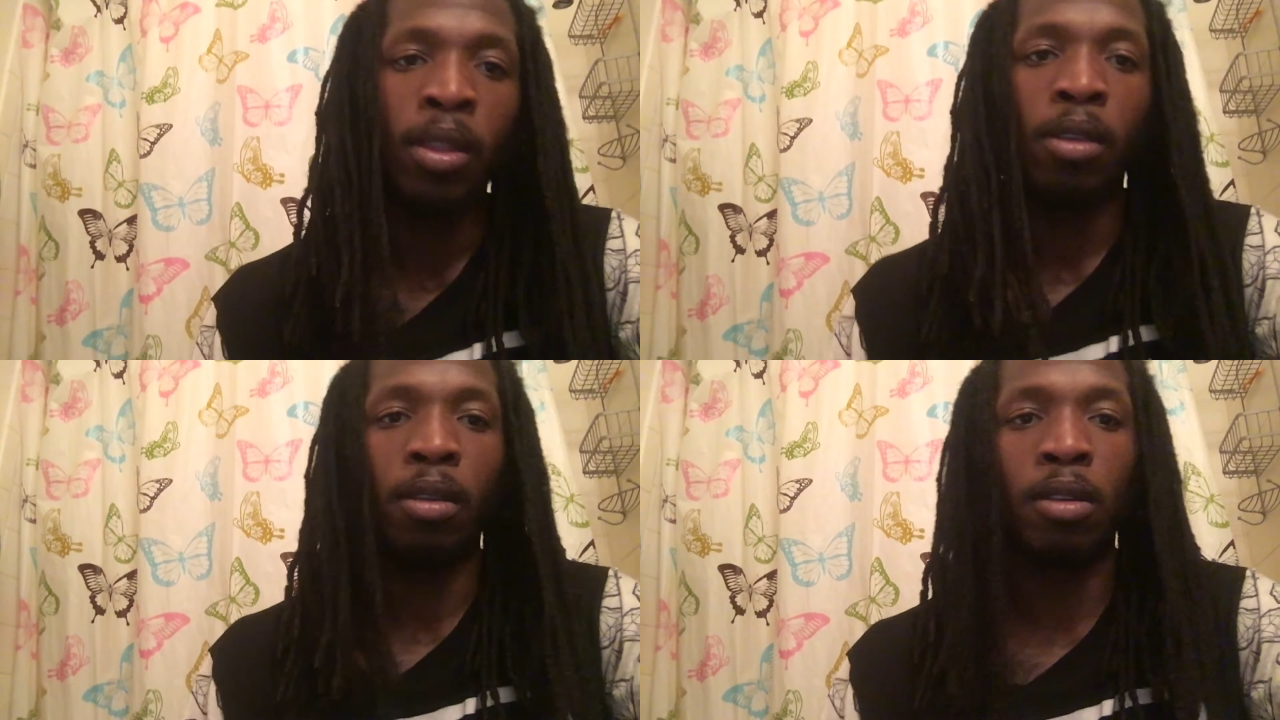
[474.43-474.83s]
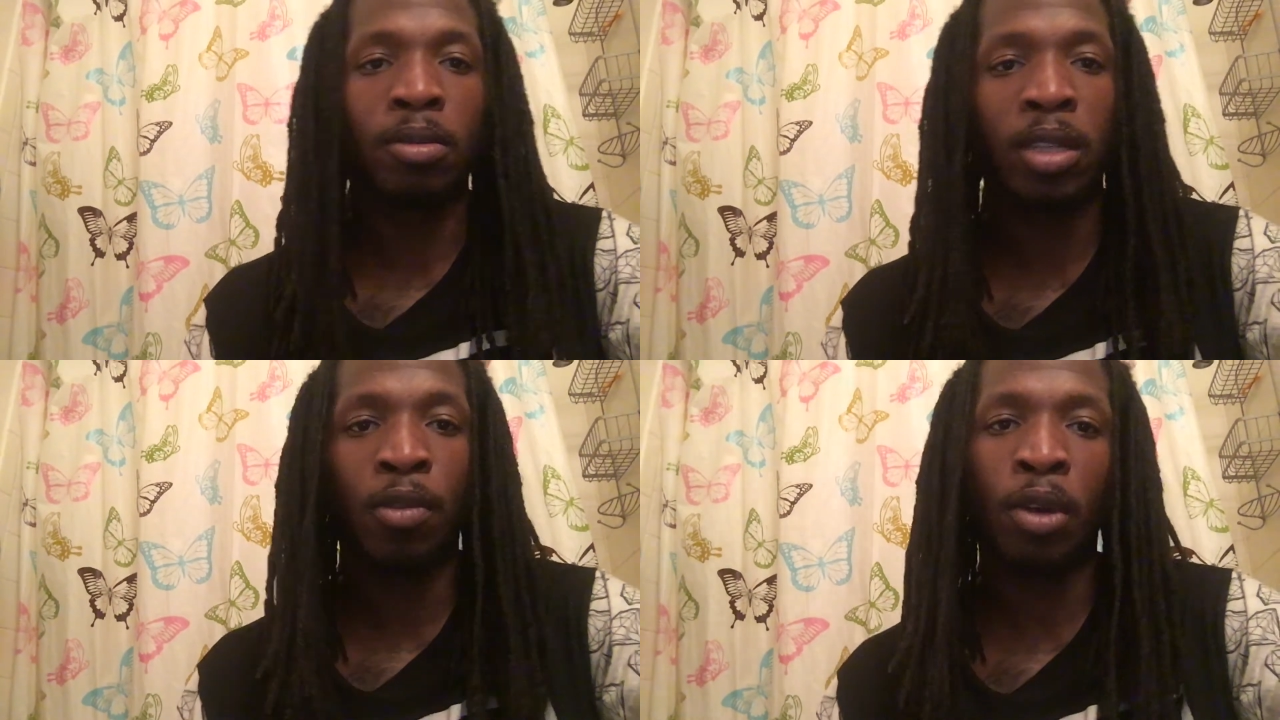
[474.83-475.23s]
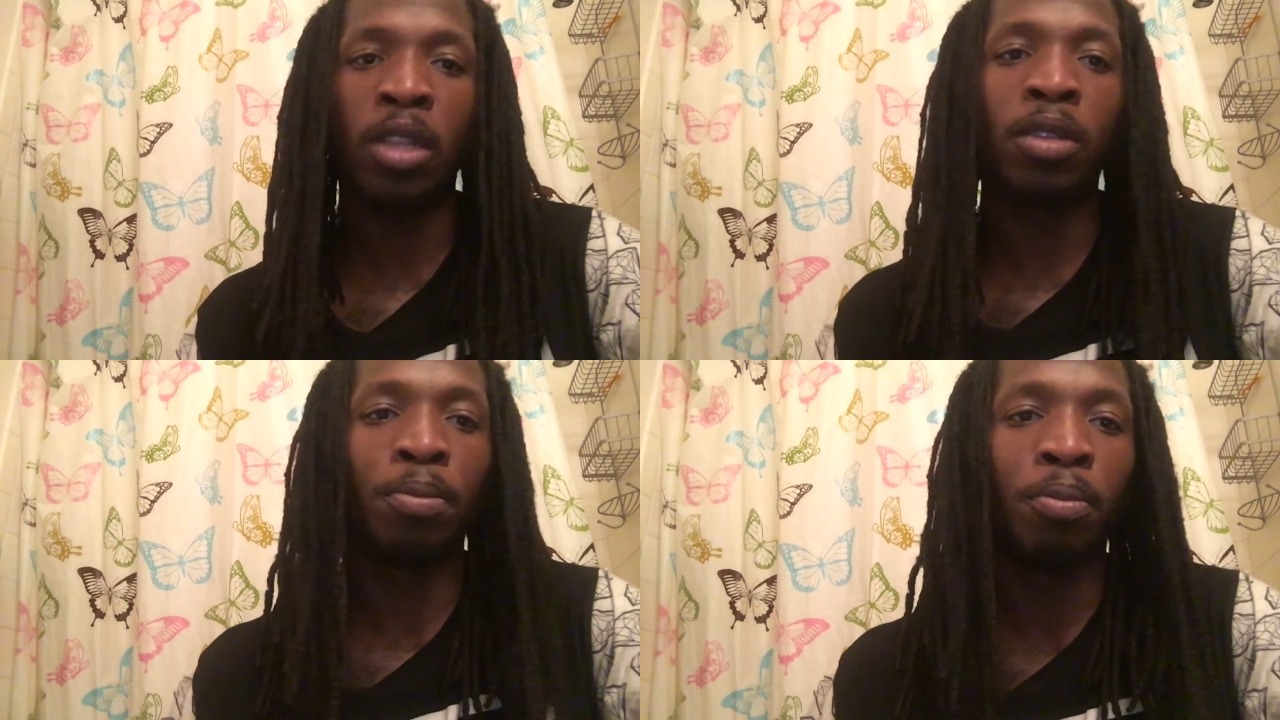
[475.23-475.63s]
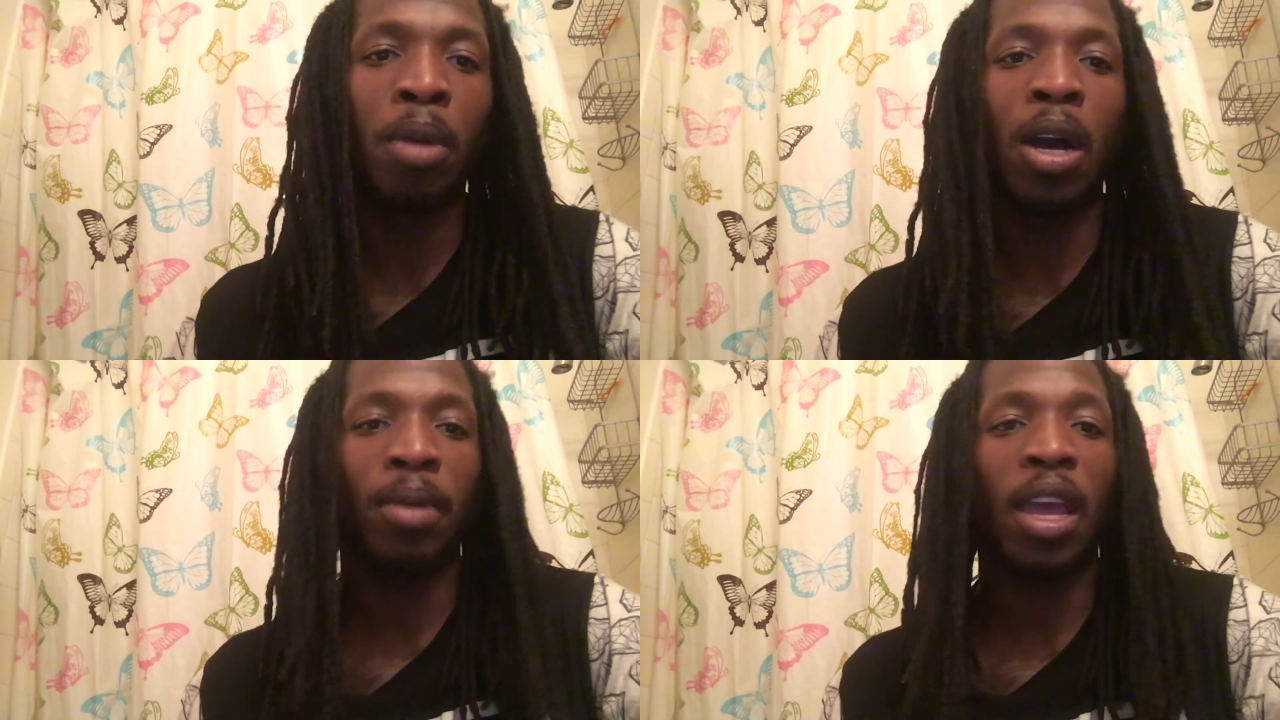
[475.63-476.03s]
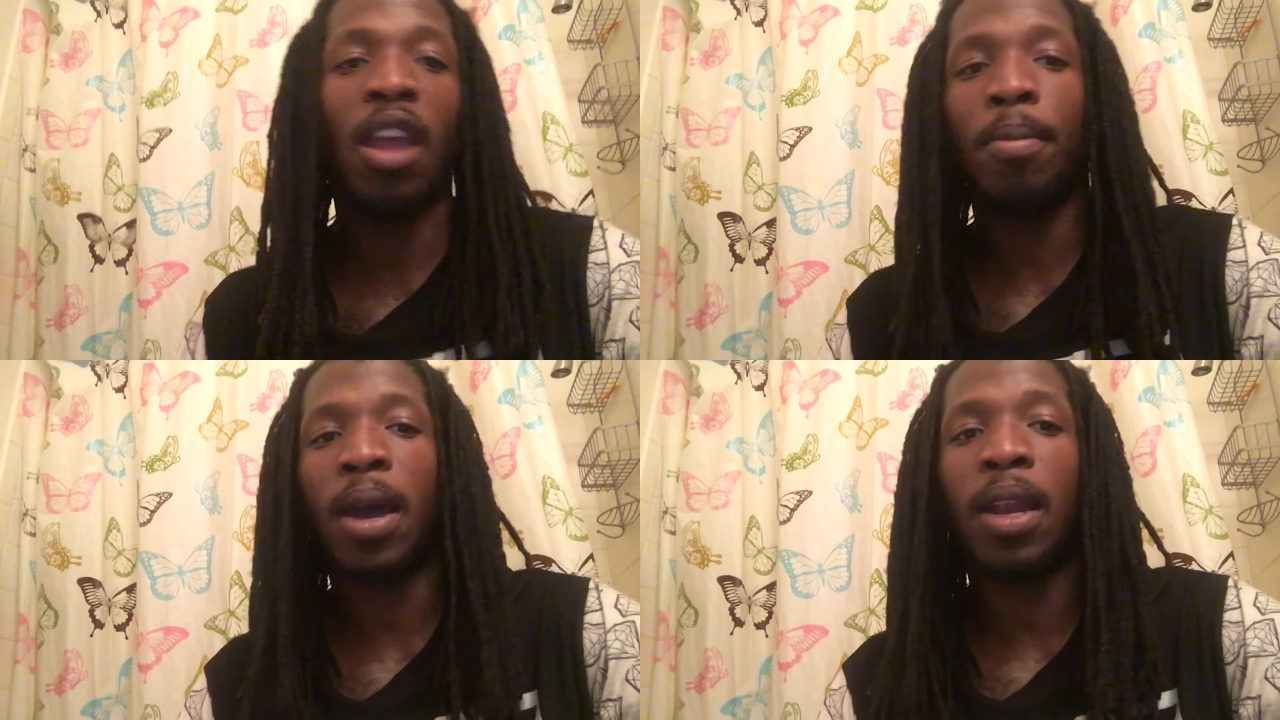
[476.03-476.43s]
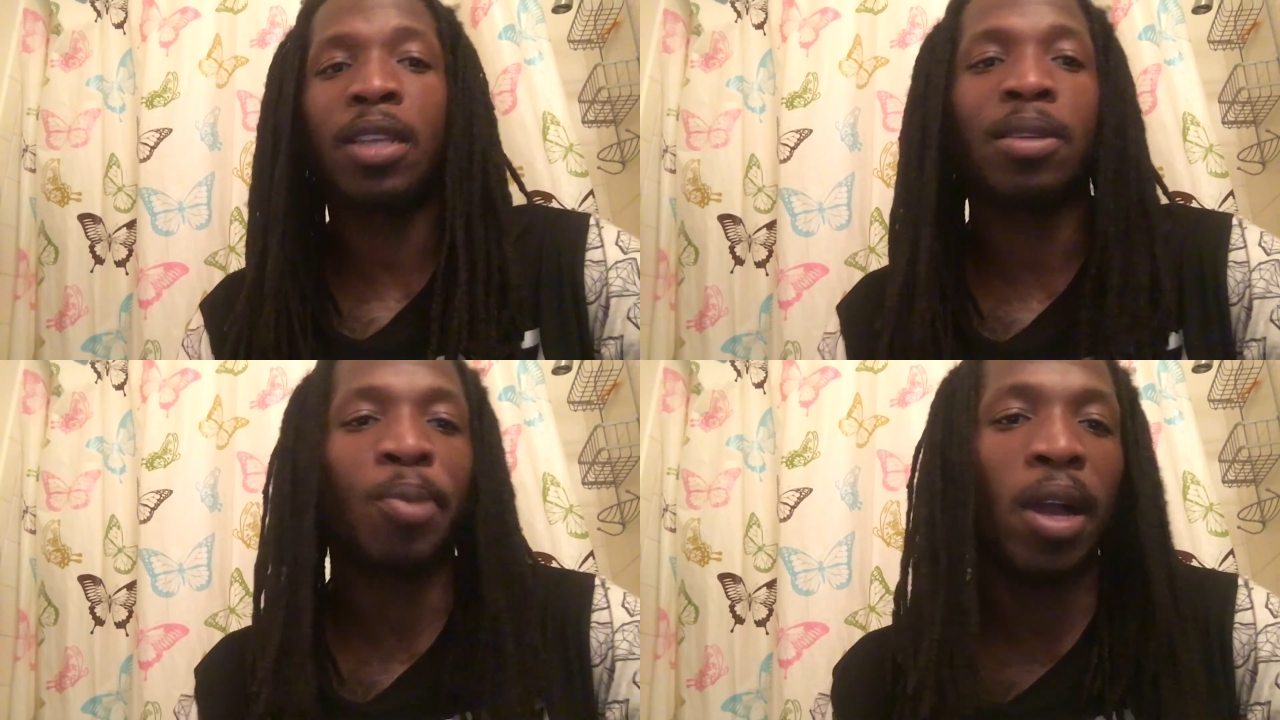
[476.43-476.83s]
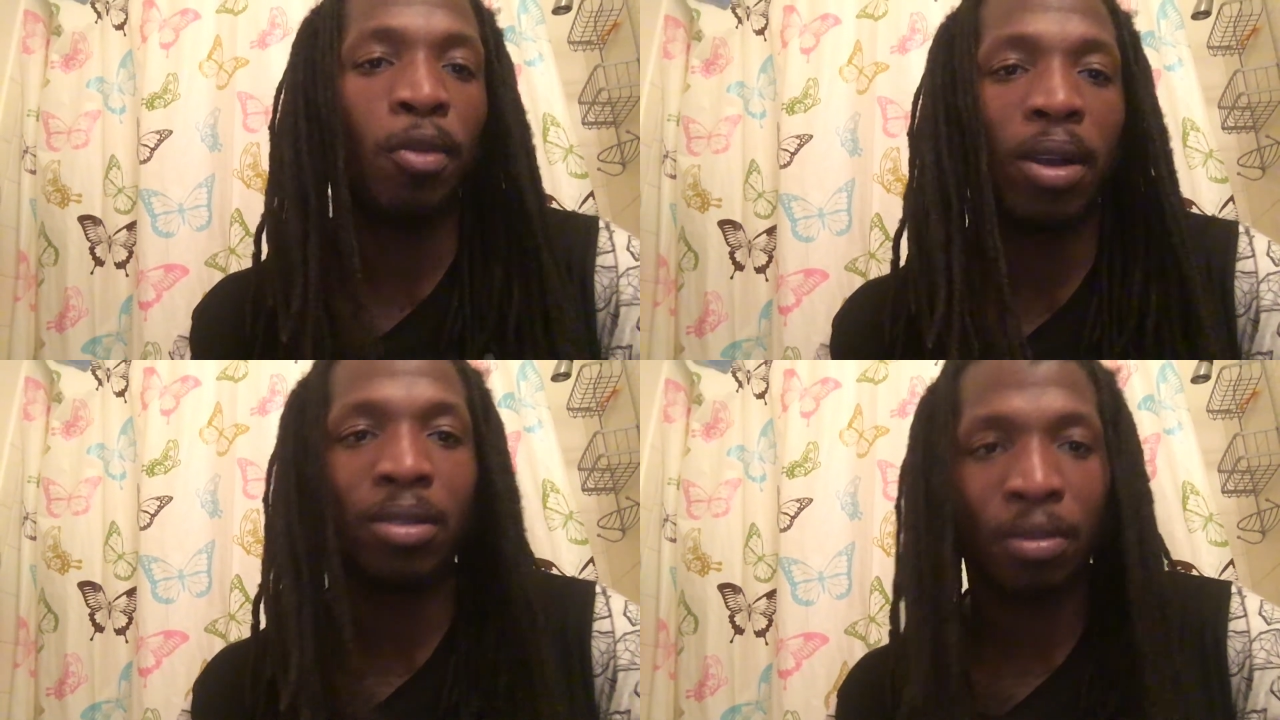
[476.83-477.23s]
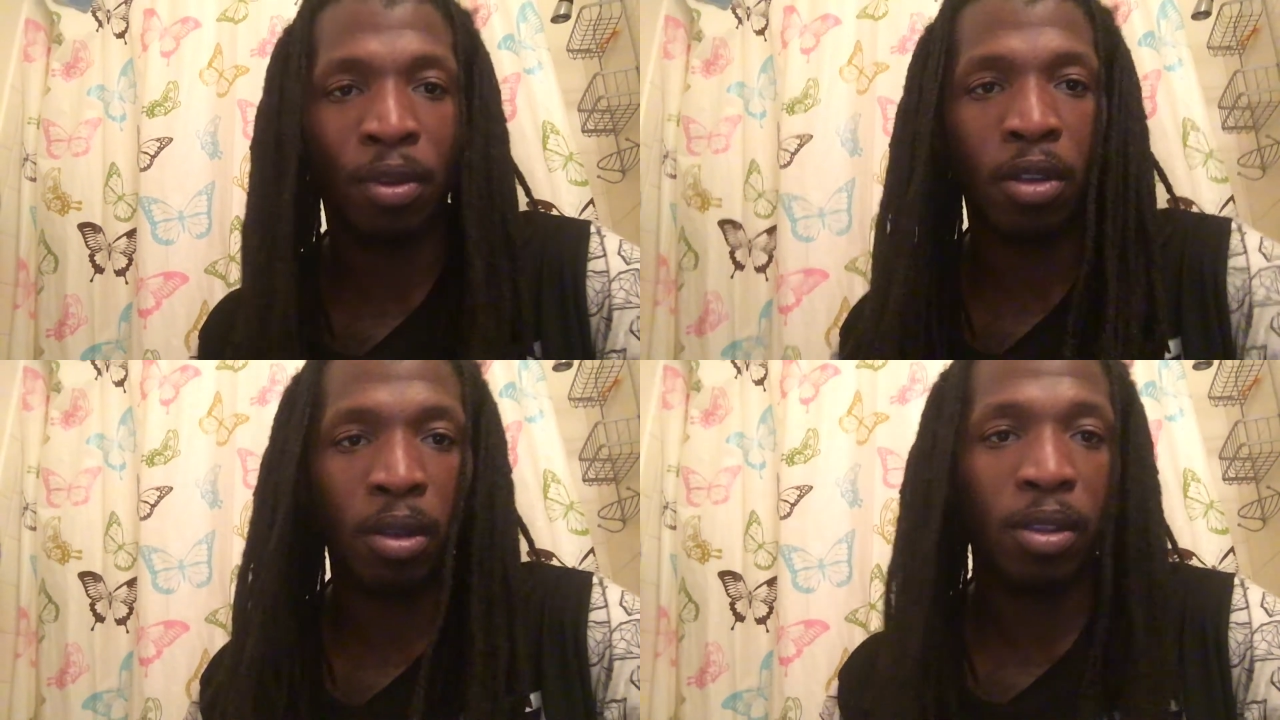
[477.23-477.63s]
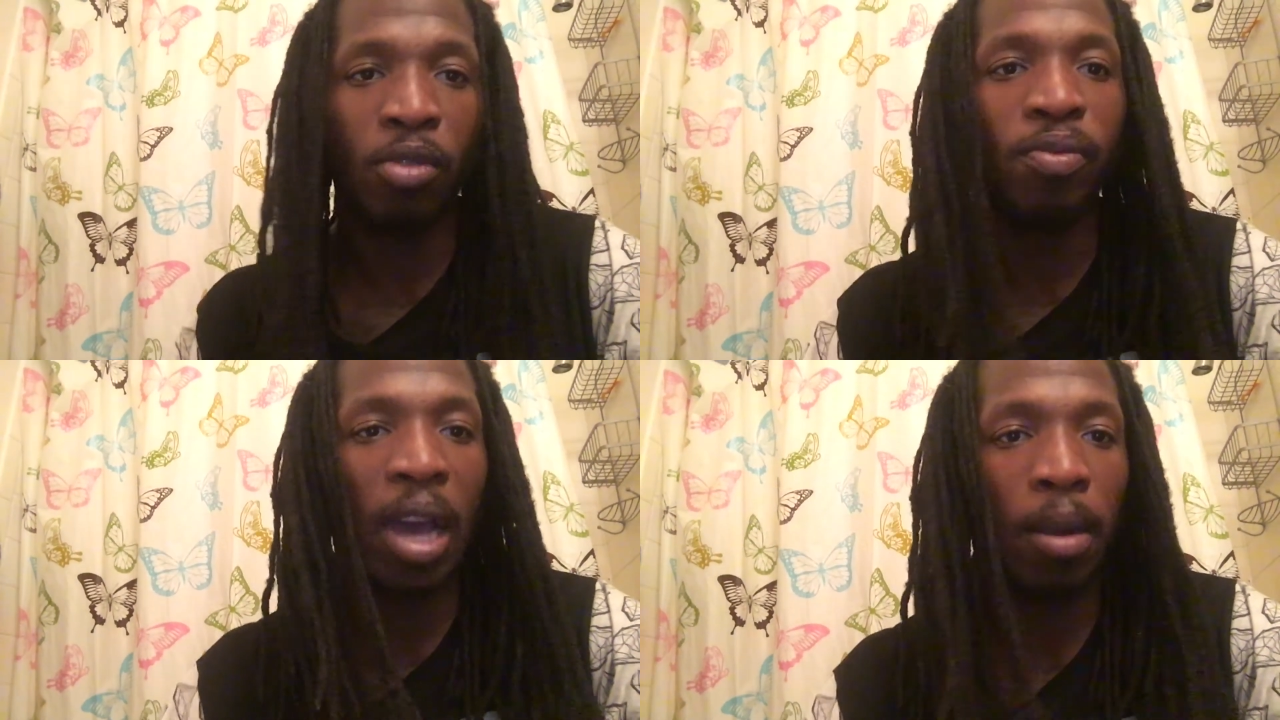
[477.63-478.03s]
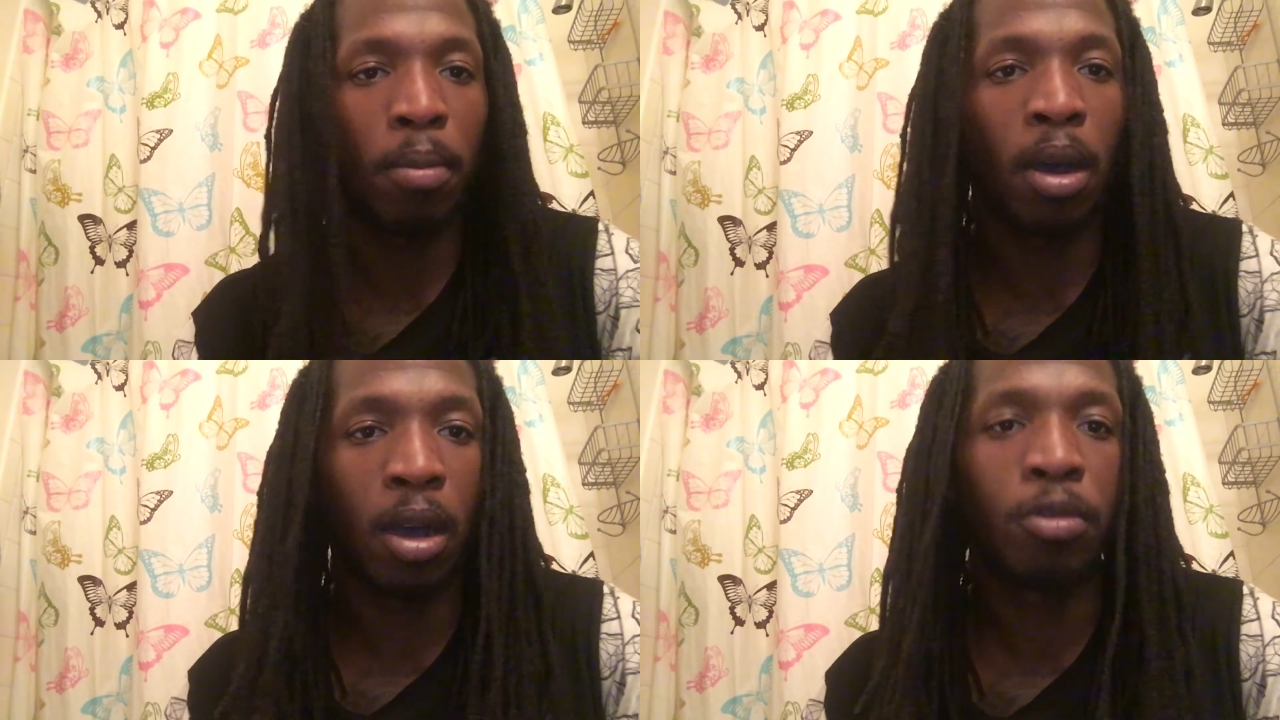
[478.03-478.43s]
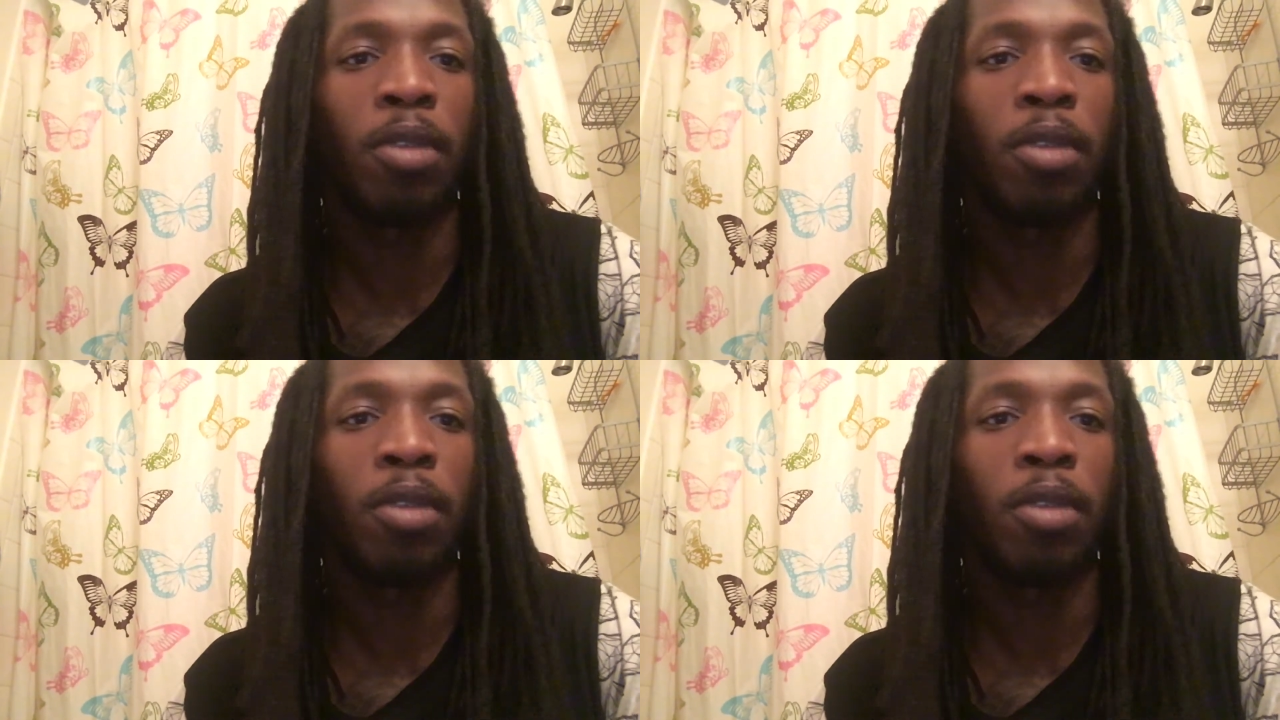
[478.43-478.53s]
You know what I'm saying? What did your mom, everybody that's probably watching the video, you got a mom.